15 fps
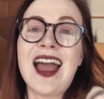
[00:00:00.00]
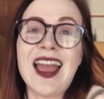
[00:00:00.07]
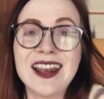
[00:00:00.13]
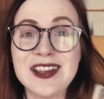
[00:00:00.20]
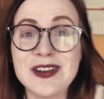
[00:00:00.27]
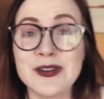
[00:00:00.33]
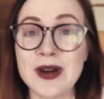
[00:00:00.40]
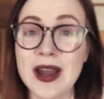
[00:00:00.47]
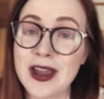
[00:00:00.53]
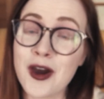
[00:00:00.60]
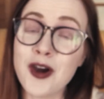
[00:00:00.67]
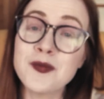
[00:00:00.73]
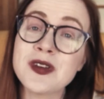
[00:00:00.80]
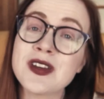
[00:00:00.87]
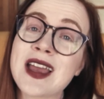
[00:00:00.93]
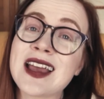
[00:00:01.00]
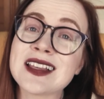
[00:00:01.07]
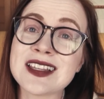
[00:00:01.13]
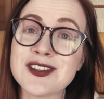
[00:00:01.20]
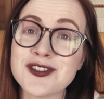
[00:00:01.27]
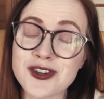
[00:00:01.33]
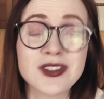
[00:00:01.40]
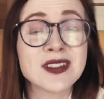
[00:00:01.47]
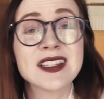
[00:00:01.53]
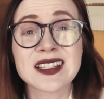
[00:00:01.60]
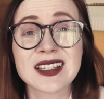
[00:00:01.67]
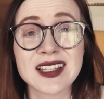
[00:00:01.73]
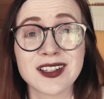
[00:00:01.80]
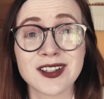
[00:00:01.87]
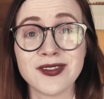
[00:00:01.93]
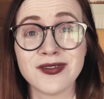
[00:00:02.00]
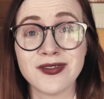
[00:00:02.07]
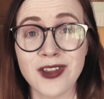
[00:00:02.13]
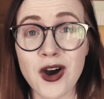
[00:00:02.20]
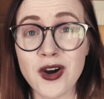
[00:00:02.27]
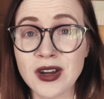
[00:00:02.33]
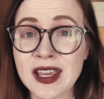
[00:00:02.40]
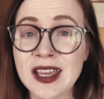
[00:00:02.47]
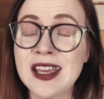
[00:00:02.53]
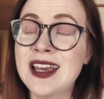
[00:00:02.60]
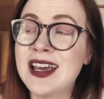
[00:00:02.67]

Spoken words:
Anywho, I hope you guys enjoy this little vlog.